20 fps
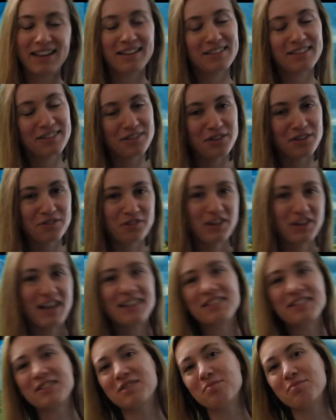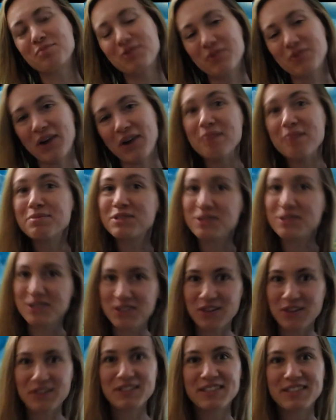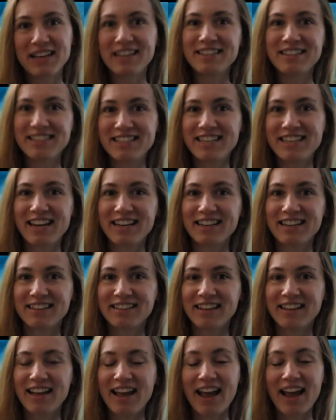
Do not forget to subscribe to Soil Science channel.